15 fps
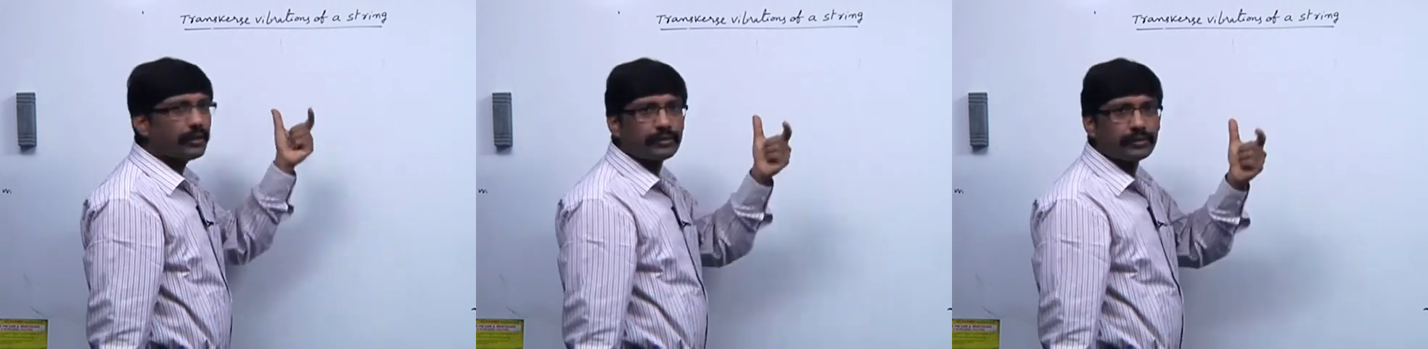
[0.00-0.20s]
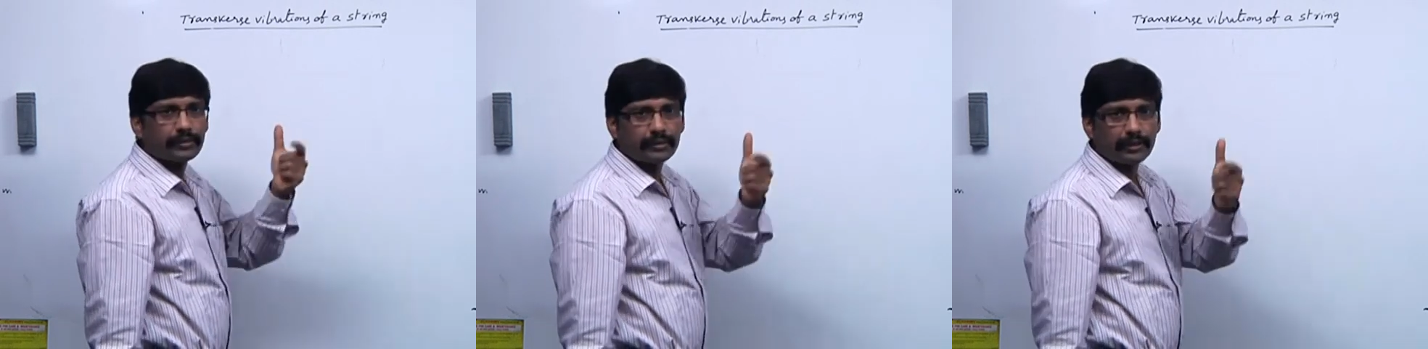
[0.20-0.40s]

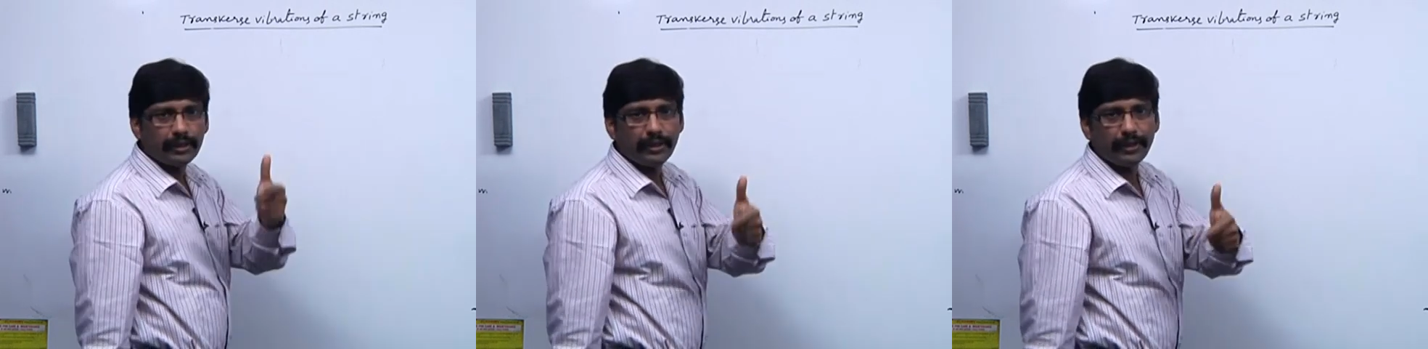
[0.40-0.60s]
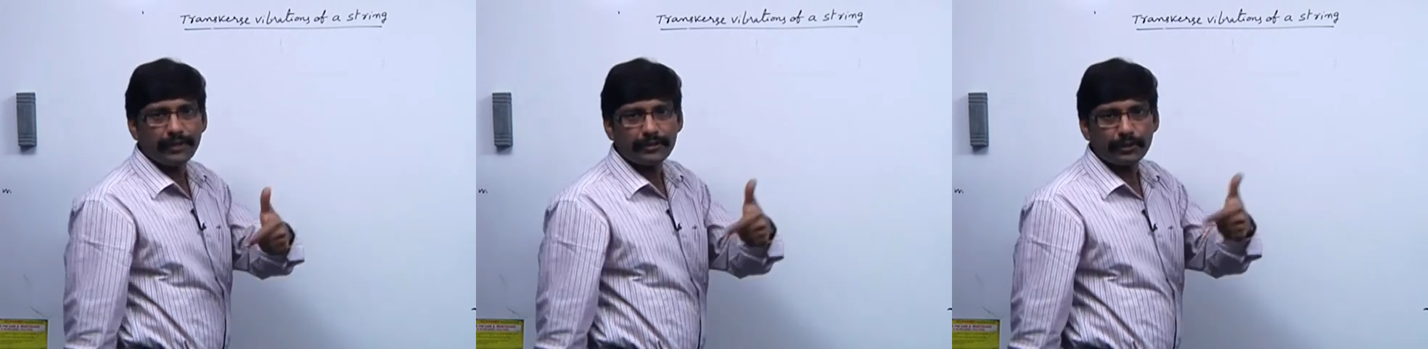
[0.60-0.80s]
a
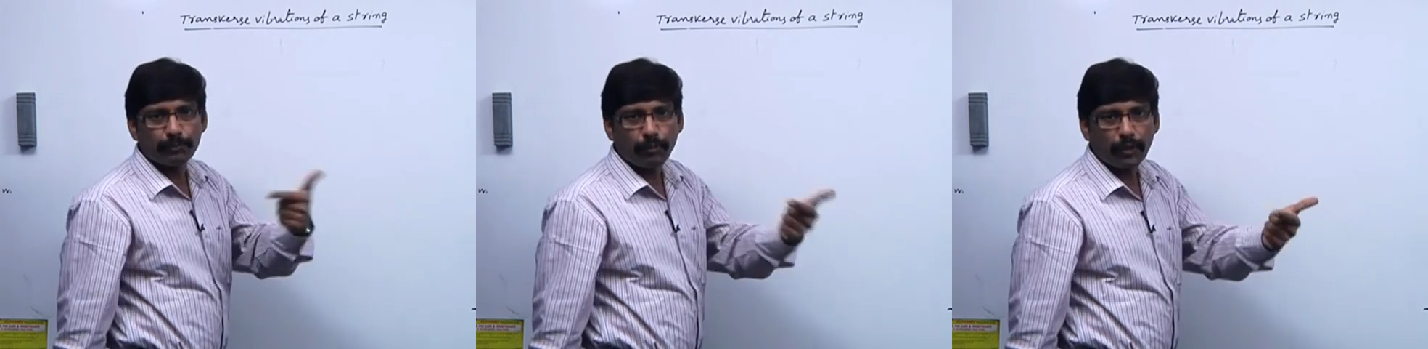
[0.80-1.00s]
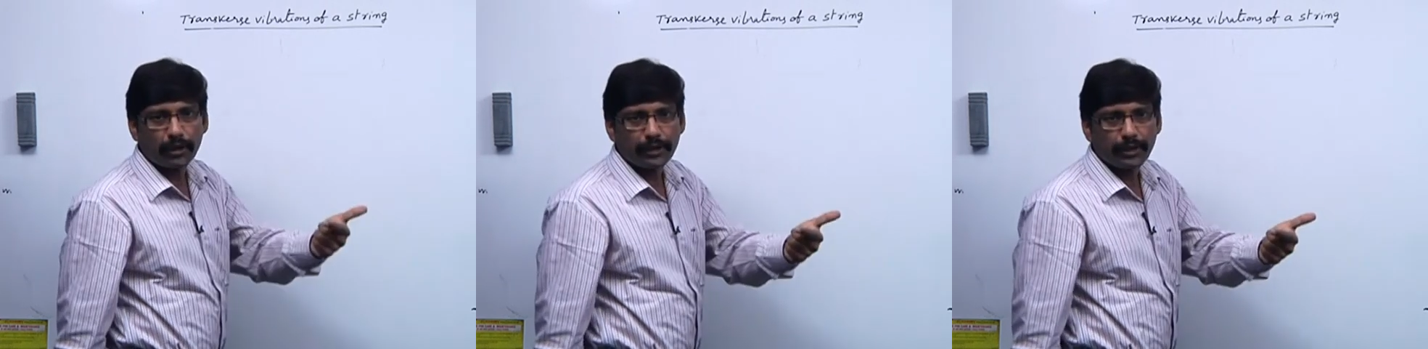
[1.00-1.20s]
theory is
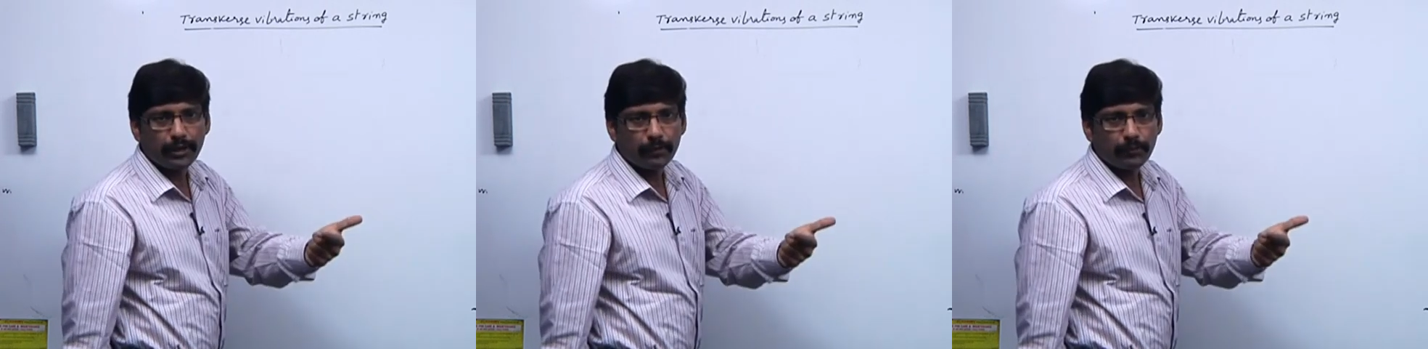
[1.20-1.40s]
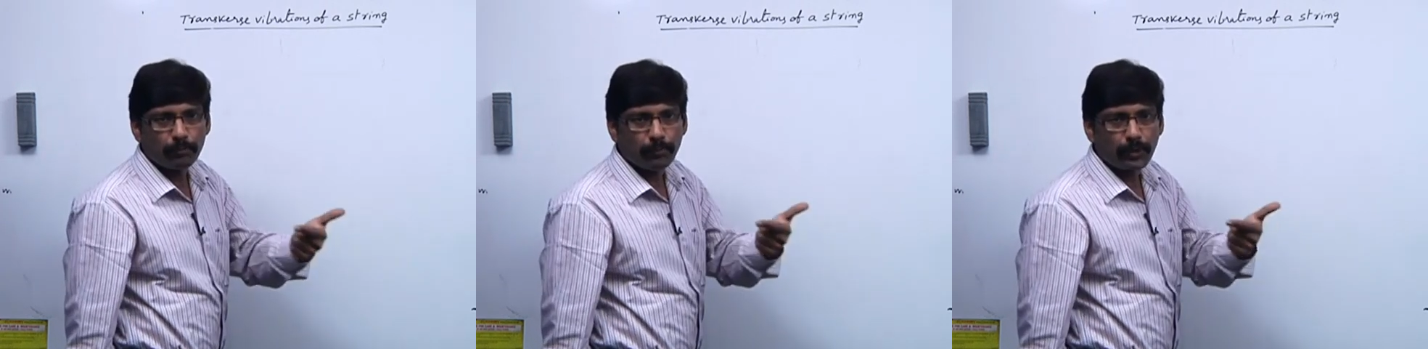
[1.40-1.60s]

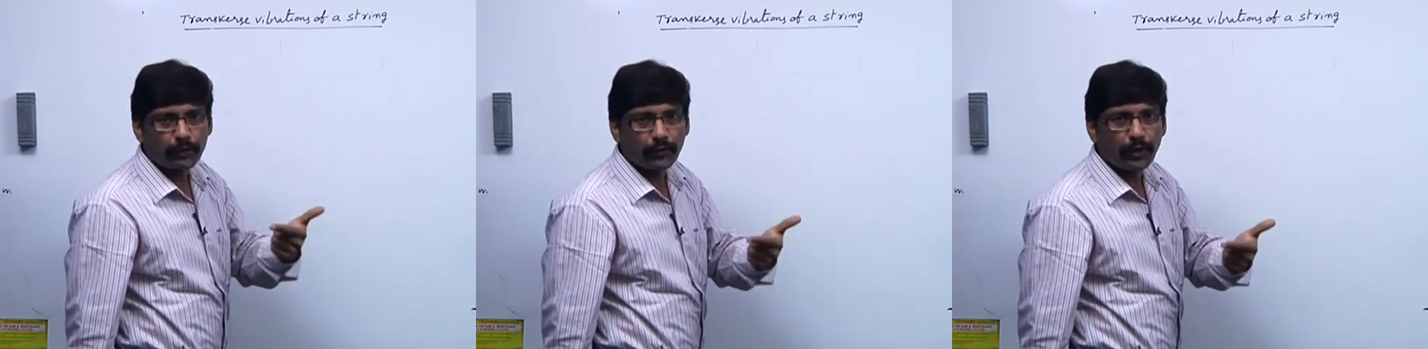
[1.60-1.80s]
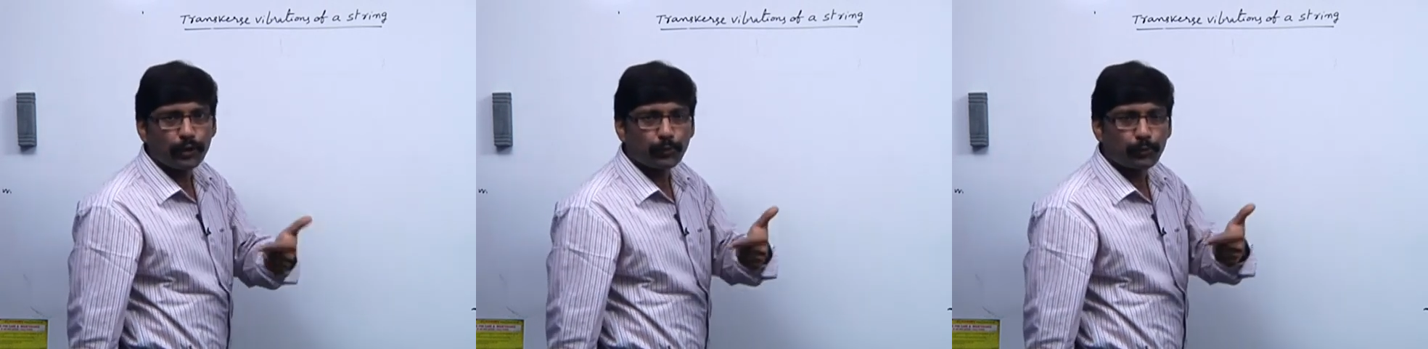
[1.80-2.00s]
important,
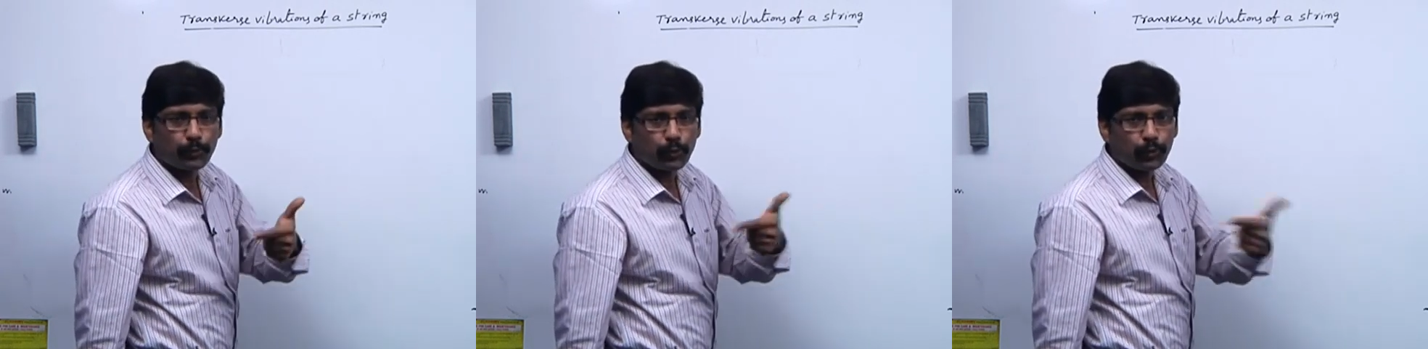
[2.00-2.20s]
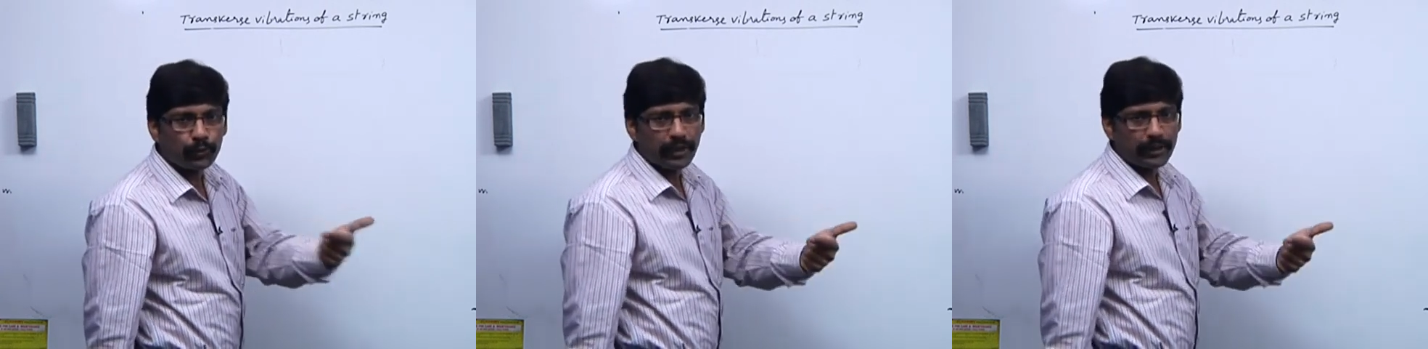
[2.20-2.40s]
but we have to
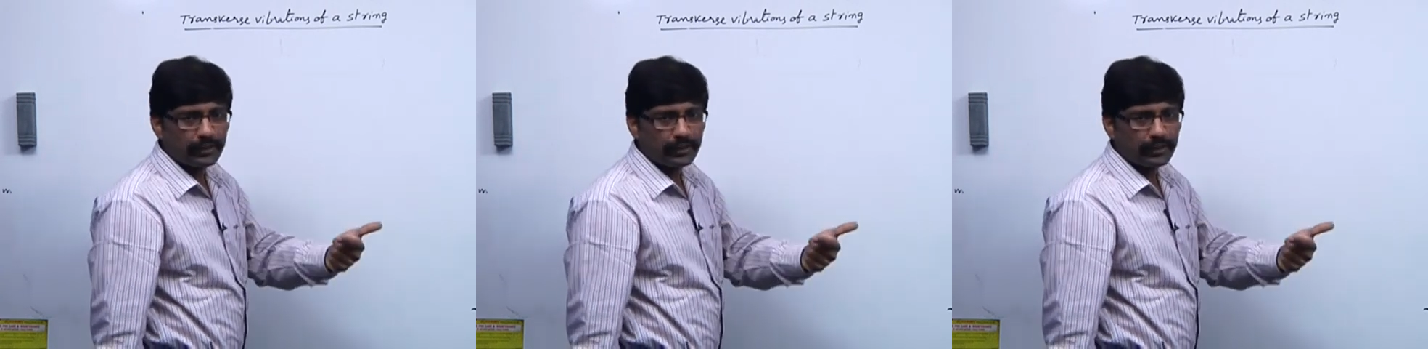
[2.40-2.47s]
prove